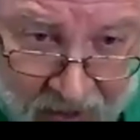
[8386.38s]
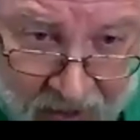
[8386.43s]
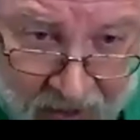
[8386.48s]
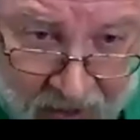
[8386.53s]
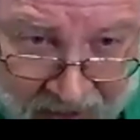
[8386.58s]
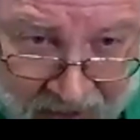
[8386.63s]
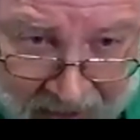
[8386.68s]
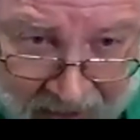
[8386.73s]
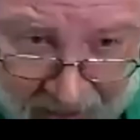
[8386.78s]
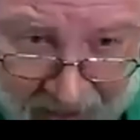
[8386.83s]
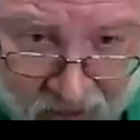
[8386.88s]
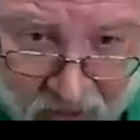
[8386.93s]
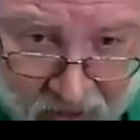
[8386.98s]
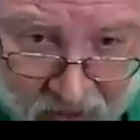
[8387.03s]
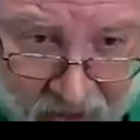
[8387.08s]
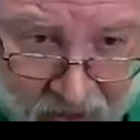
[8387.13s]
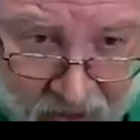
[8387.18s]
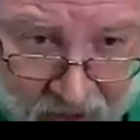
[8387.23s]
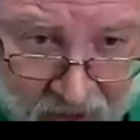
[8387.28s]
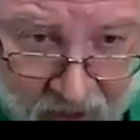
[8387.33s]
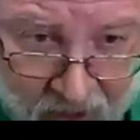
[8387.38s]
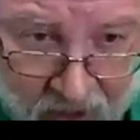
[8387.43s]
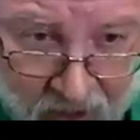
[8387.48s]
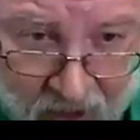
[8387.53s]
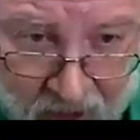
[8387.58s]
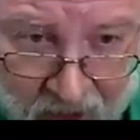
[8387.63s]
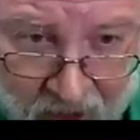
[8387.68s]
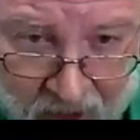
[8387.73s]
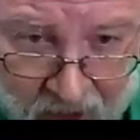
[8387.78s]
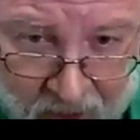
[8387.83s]
naturally
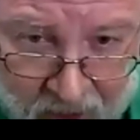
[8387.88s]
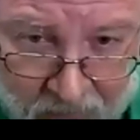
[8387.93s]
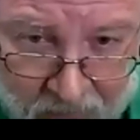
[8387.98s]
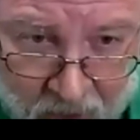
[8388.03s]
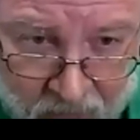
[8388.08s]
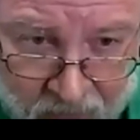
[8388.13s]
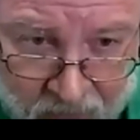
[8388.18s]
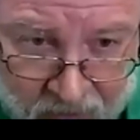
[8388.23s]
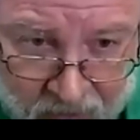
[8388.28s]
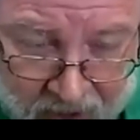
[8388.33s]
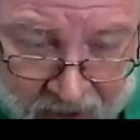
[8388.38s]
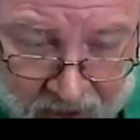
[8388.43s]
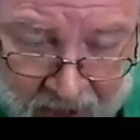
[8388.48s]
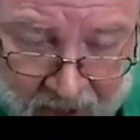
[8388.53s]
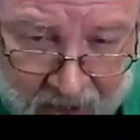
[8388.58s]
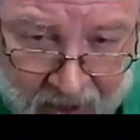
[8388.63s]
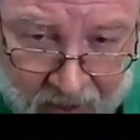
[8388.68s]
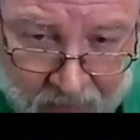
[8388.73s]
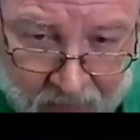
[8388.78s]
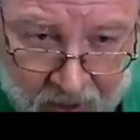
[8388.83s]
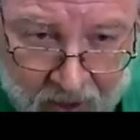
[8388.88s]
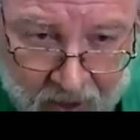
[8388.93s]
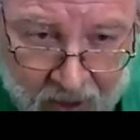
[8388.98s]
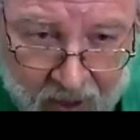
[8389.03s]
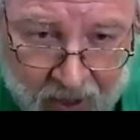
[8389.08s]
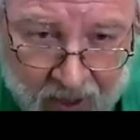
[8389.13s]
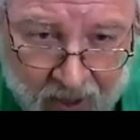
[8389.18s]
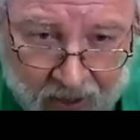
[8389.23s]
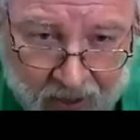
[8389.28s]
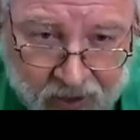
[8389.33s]
um, over time.
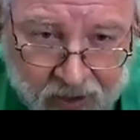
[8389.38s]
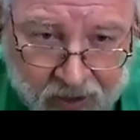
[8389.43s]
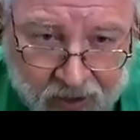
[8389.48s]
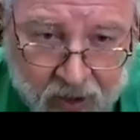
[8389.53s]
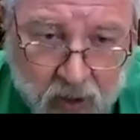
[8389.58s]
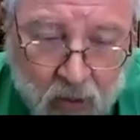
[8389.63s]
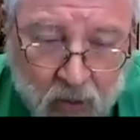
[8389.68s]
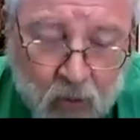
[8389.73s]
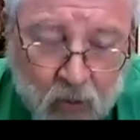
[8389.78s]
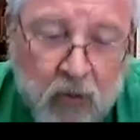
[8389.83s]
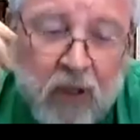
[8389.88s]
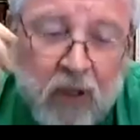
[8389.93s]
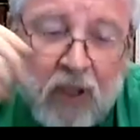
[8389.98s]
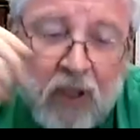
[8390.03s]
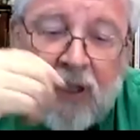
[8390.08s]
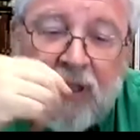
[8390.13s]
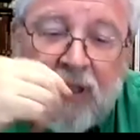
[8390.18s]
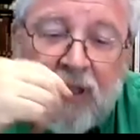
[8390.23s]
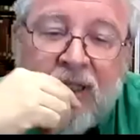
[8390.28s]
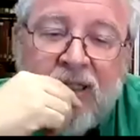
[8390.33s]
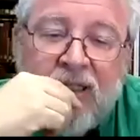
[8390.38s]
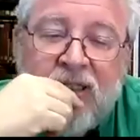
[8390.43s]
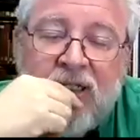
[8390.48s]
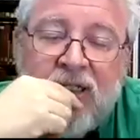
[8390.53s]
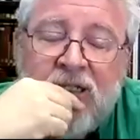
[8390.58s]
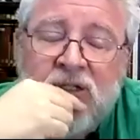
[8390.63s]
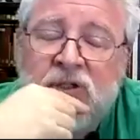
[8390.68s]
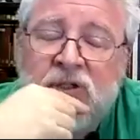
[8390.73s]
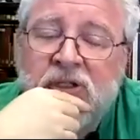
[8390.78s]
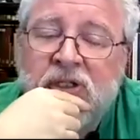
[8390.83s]
And so uh, it's
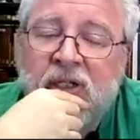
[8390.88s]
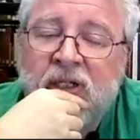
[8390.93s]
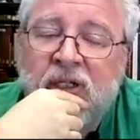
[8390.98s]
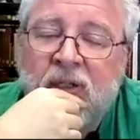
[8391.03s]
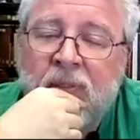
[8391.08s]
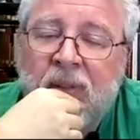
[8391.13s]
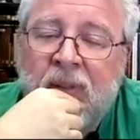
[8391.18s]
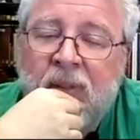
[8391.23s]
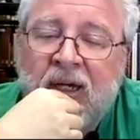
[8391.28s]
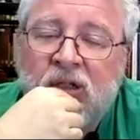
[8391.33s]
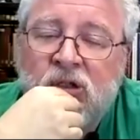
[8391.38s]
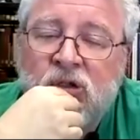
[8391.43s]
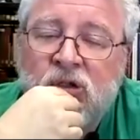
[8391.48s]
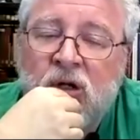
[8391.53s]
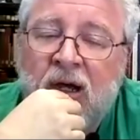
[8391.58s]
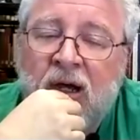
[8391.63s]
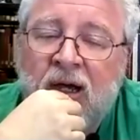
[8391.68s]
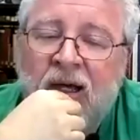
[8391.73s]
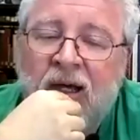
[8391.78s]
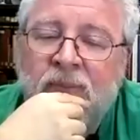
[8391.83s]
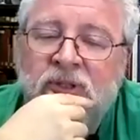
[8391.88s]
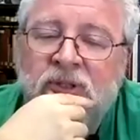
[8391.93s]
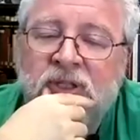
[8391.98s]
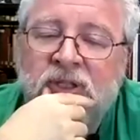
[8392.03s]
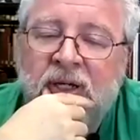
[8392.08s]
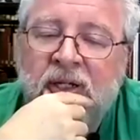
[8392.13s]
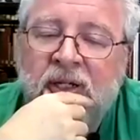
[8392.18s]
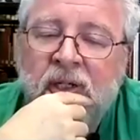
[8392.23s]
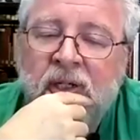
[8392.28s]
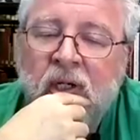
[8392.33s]
interesting about trimes
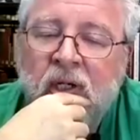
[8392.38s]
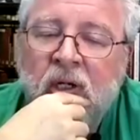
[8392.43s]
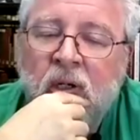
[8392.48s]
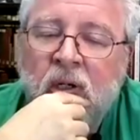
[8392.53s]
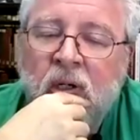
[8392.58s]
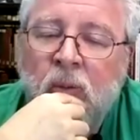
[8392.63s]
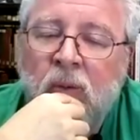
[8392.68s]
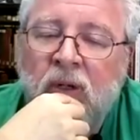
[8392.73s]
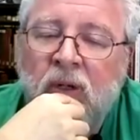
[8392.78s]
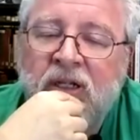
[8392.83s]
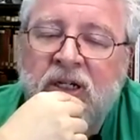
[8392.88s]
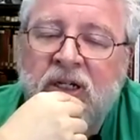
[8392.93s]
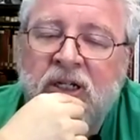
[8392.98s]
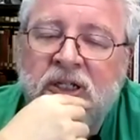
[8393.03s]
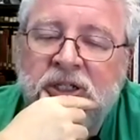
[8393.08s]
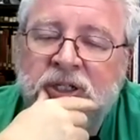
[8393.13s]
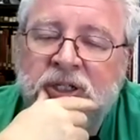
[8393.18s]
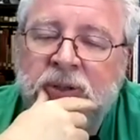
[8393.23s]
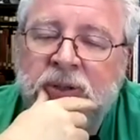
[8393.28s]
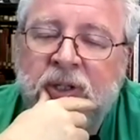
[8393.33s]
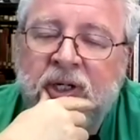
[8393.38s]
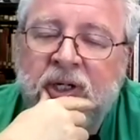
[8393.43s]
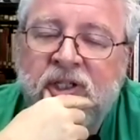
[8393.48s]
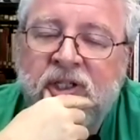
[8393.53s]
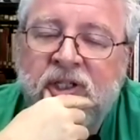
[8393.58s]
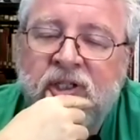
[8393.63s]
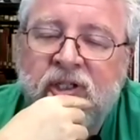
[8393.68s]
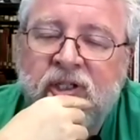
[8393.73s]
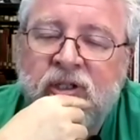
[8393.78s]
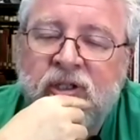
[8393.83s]
that one of the
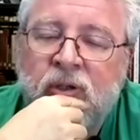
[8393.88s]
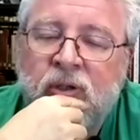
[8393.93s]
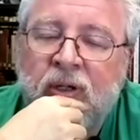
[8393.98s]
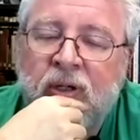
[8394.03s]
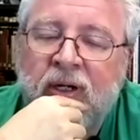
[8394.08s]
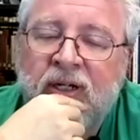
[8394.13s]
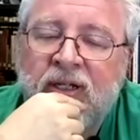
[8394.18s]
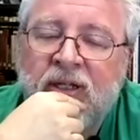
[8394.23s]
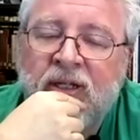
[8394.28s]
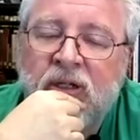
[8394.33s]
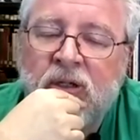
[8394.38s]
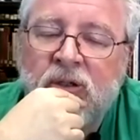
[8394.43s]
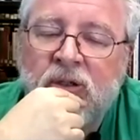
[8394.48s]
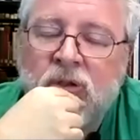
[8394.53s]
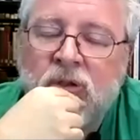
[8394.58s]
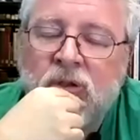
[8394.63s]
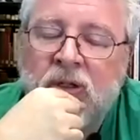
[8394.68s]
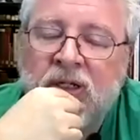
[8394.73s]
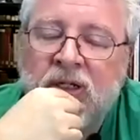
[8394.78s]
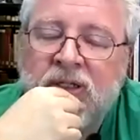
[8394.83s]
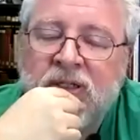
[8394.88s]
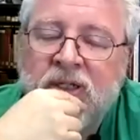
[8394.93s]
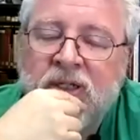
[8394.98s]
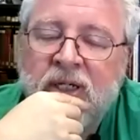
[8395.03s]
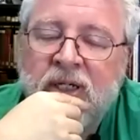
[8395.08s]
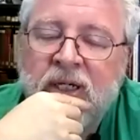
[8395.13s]
considerations in grading those coins